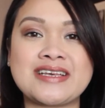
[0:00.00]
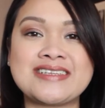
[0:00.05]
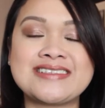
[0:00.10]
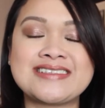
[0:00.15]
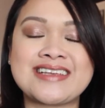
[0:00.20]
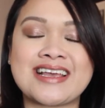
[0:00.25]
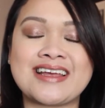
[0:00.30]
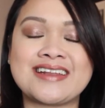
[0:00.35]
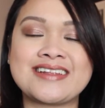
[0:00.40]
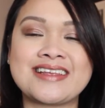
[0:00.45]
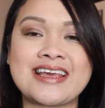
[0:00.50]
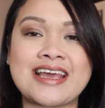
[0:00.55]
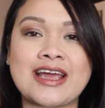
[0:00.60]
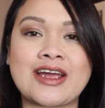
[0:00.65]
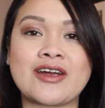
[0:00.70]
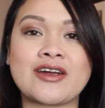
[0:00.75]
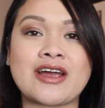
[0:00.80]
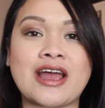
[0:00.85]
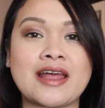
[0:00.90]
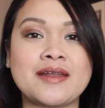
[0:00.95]

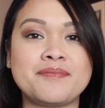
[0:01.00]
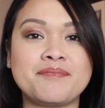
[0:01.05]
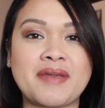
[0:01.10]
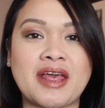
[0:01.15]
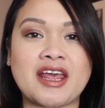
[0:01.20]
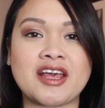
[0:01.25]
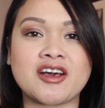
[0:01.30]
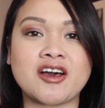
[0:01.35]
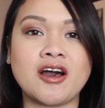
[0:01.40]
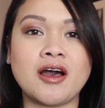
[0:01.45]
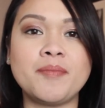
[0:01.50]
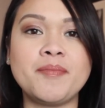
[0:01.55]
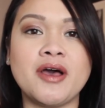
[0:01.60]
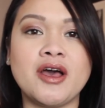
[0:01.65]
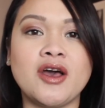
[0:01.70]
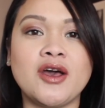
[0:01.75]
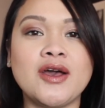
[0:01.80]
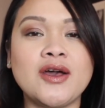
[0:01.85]
skincare, and makeup.